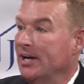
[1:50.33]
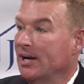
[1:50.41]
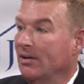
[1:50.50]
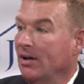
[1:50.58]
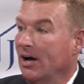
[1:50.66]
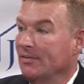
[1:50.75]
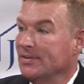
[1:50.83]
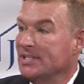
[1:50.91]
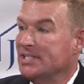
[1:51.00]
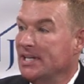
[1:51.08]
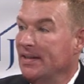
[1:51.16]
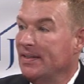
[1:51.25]
And I'll often
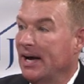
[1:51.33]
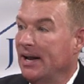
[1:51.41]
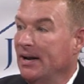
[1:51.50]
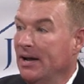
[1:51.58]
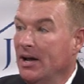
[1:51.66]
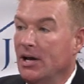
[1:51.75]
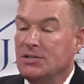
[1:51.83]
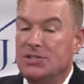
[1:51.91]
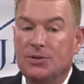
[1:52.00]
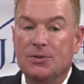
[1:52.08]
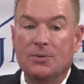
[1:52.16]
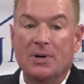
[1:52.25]
say that
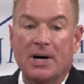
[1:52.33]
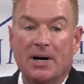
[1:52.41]
to